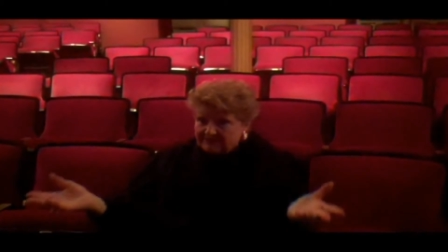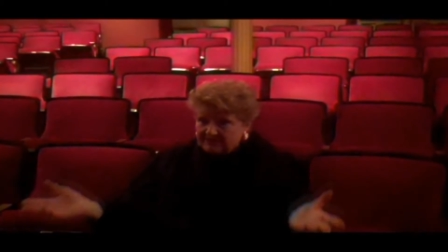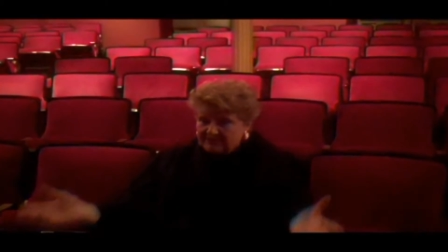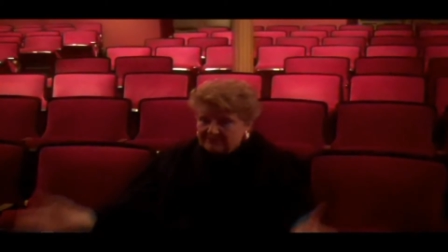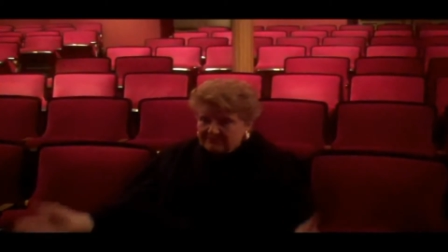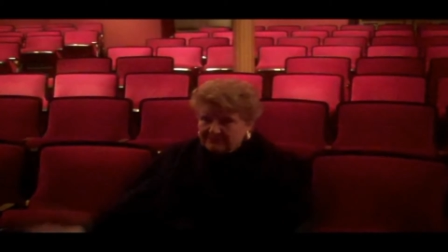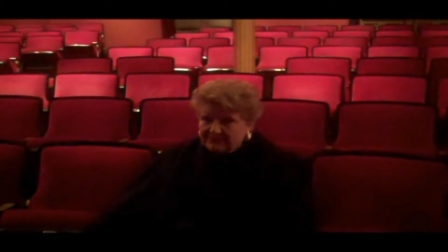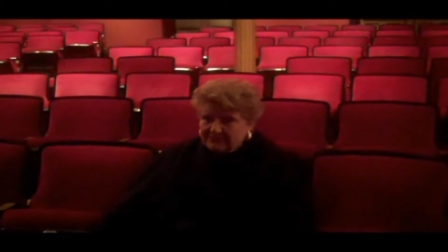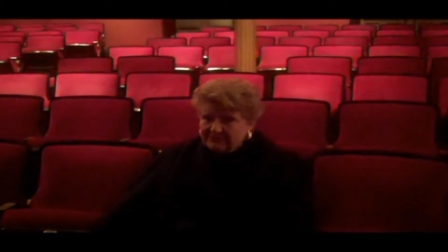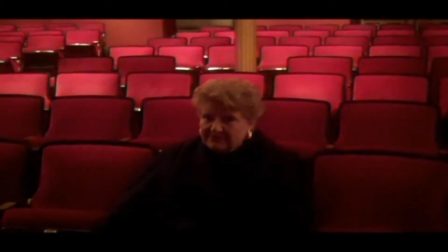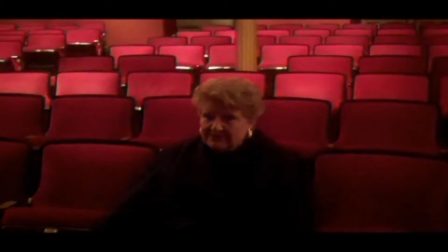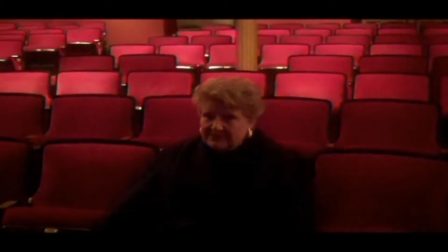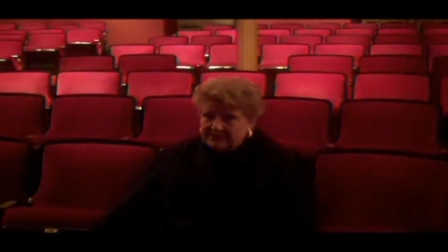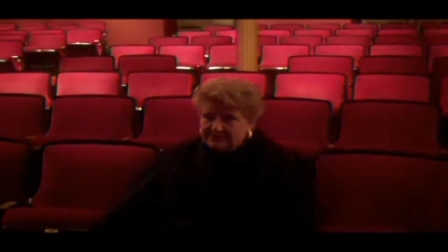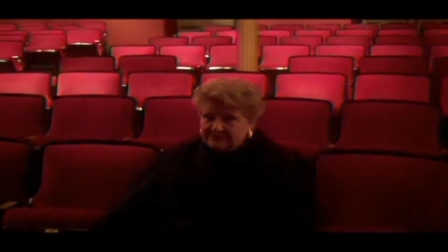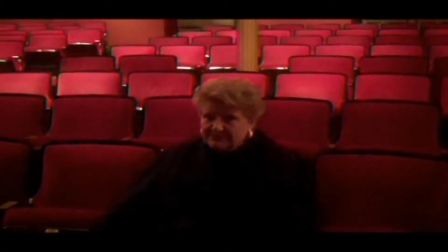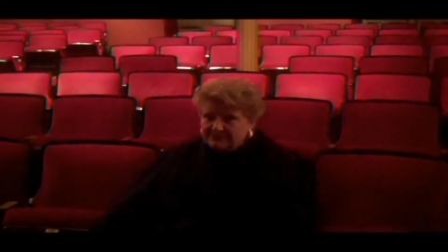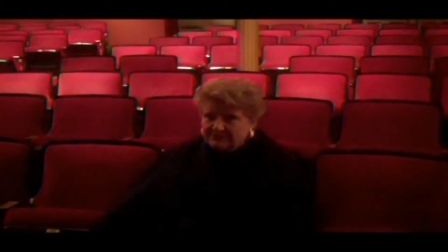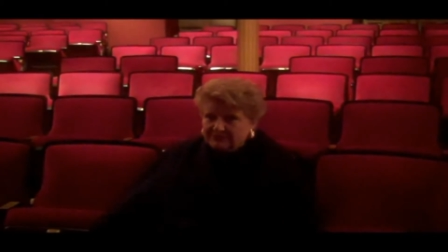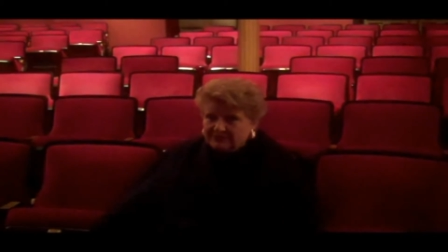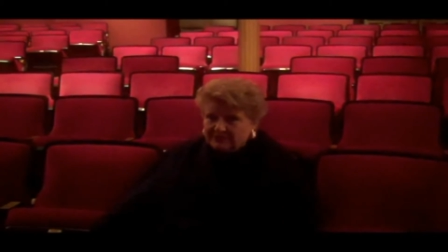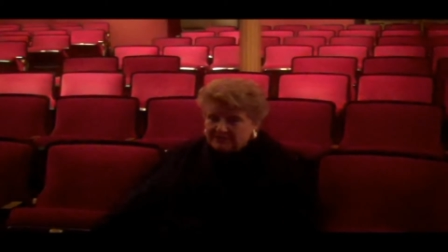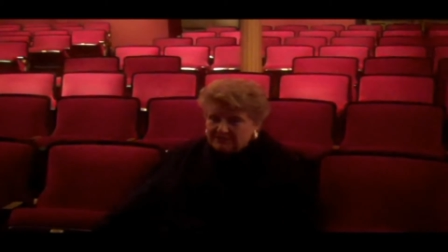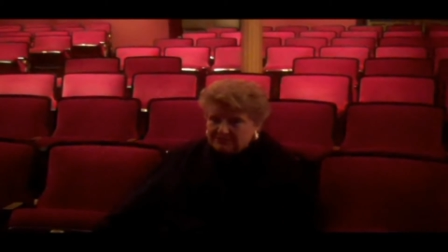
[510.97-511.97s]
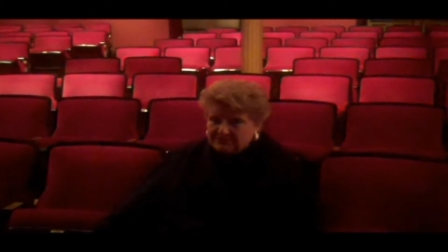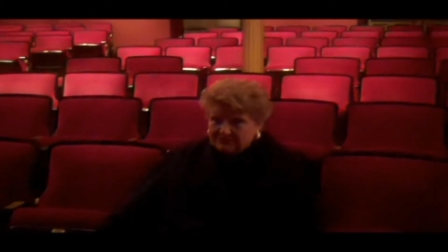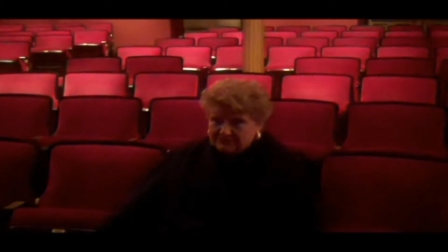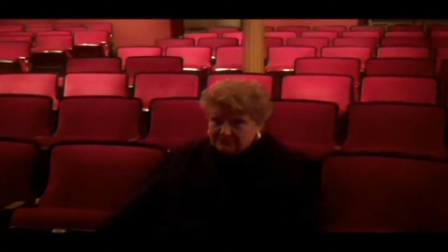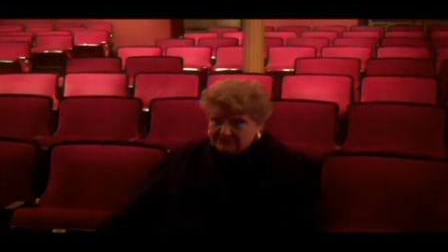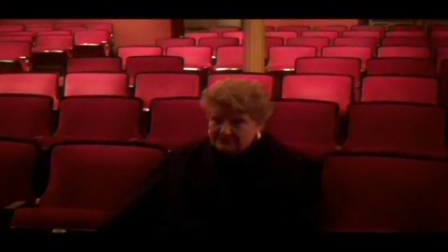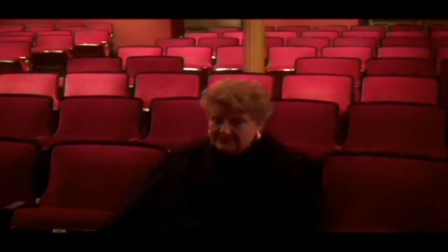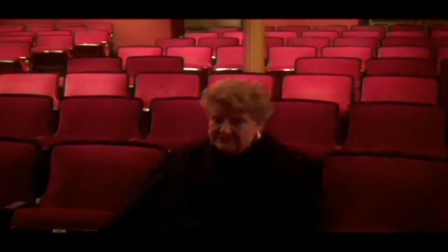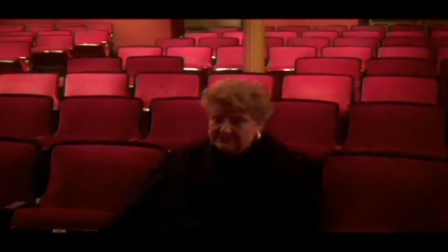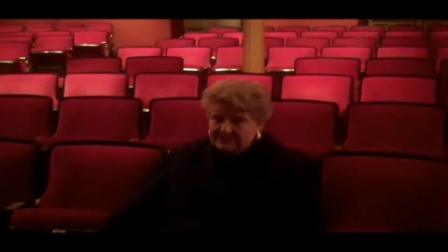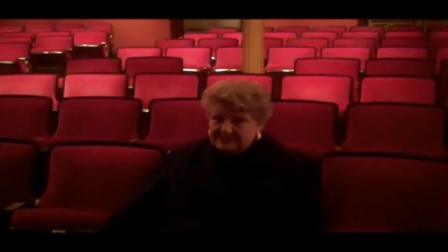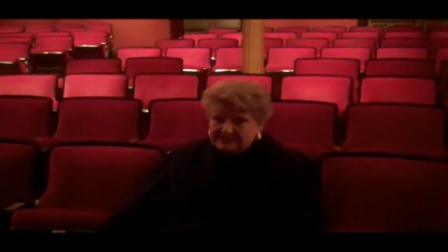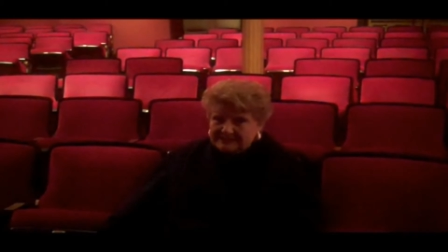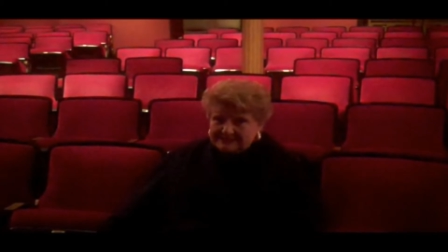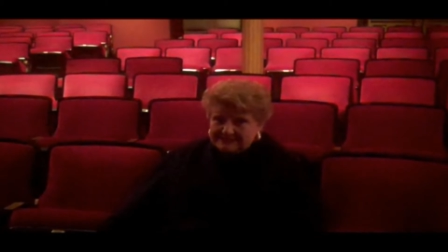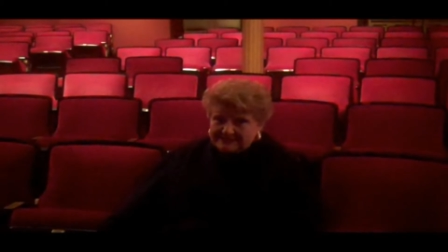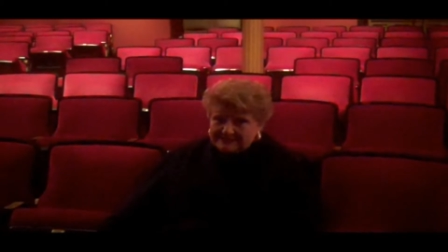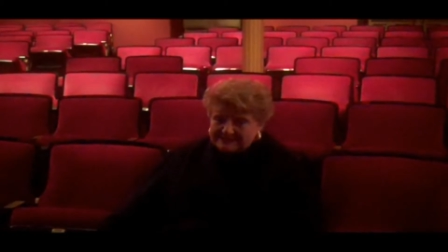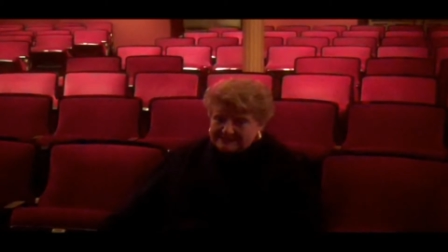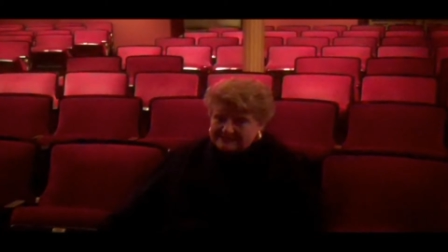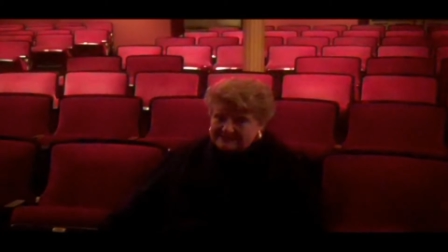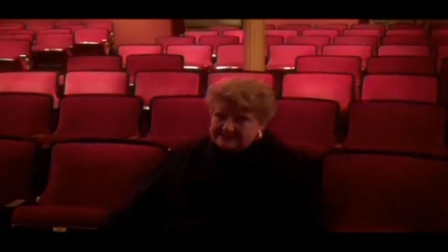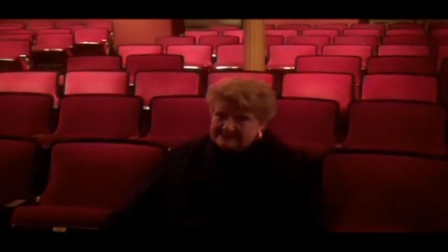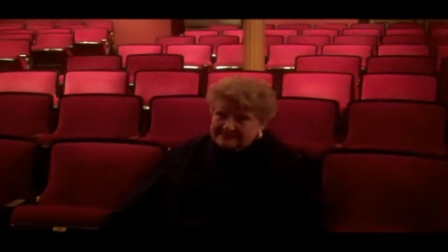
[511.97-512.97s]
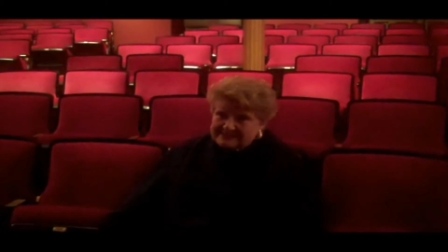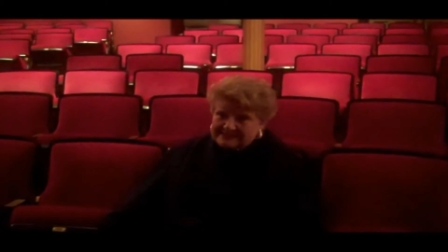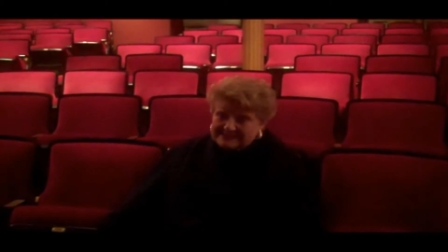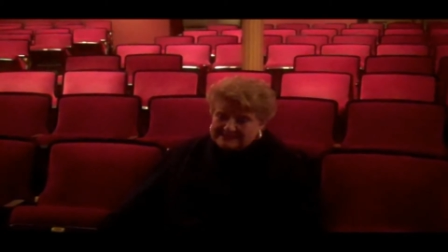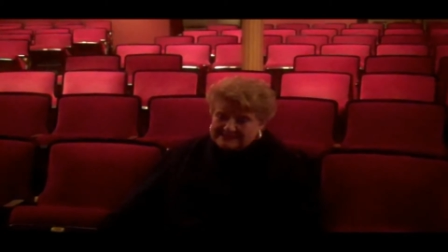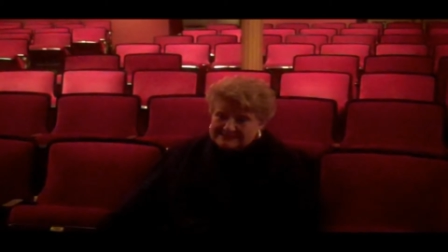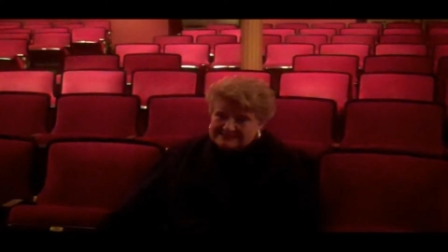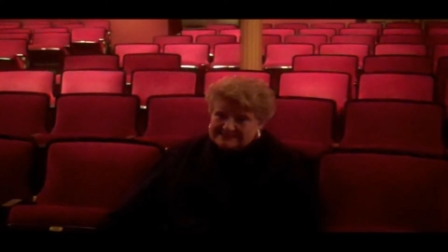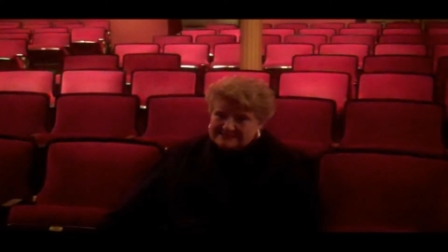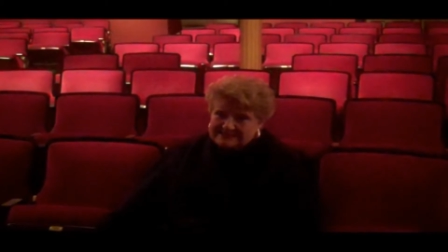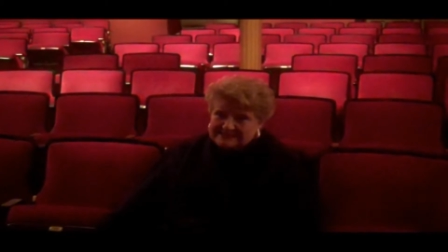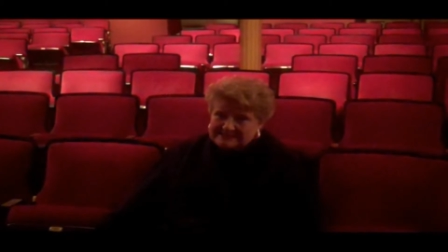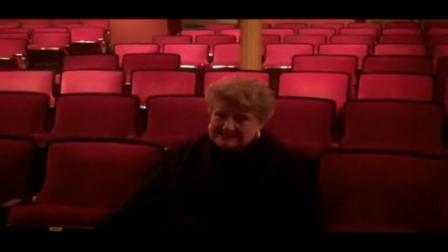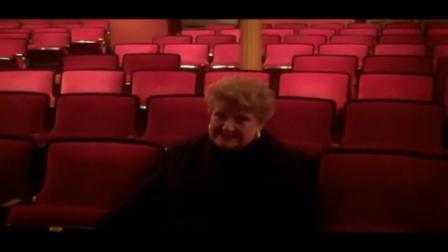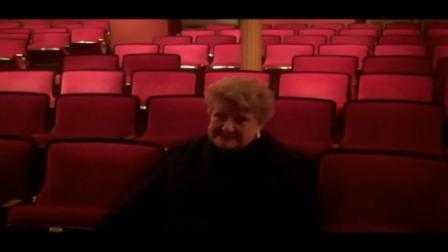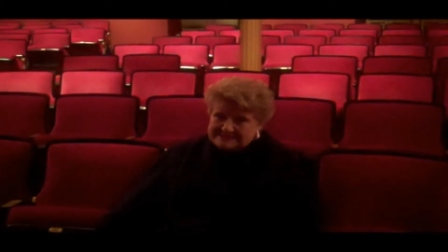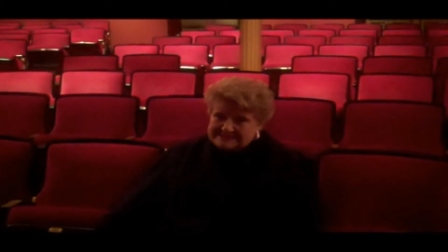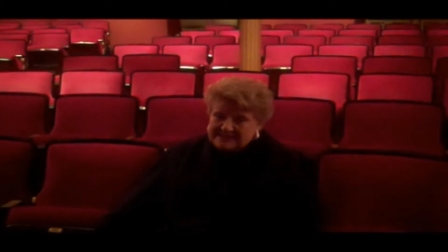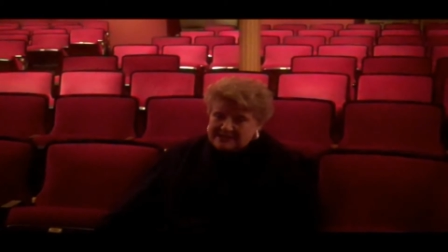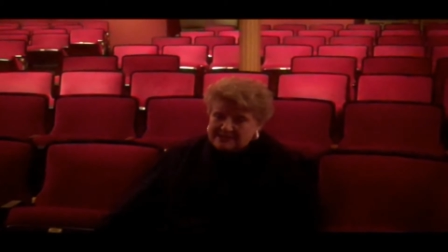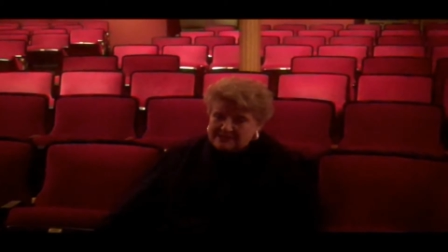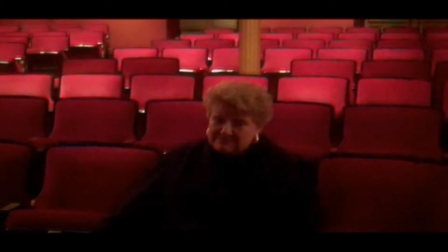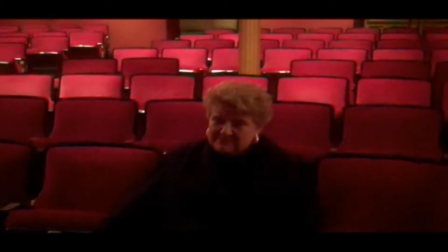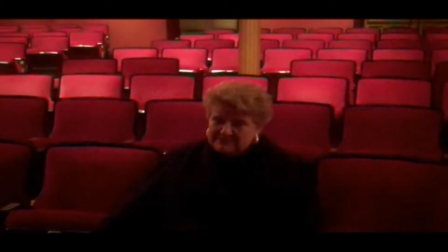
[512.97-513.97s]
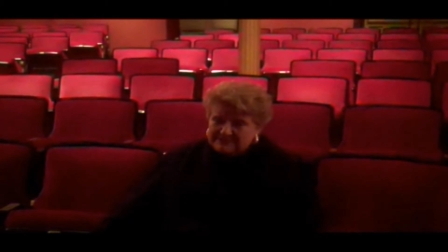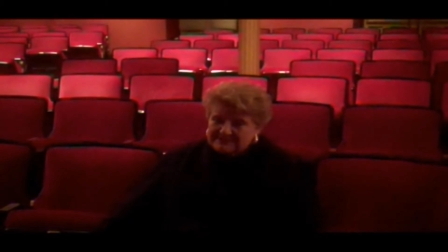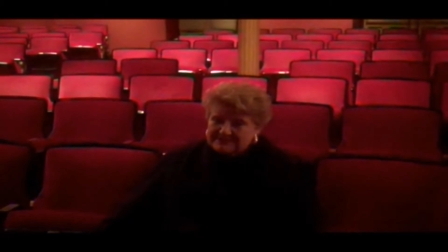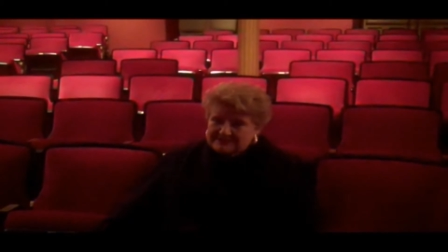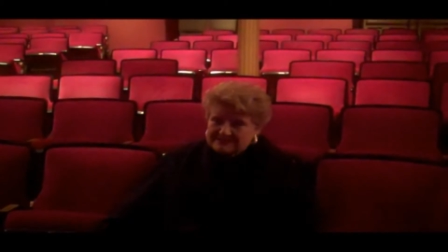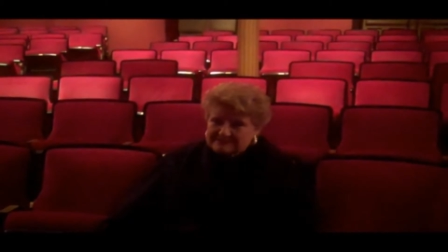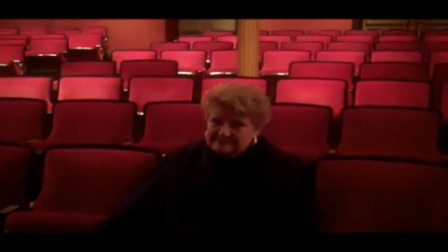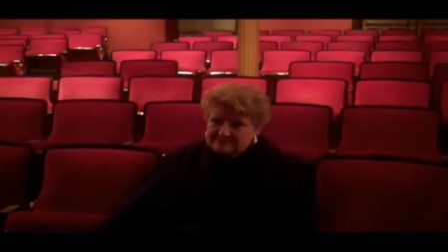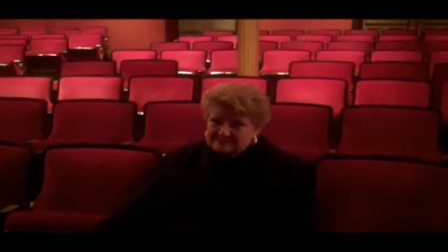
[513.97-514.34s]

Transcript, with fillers: I'm really quite thrilled that it, that it has happened.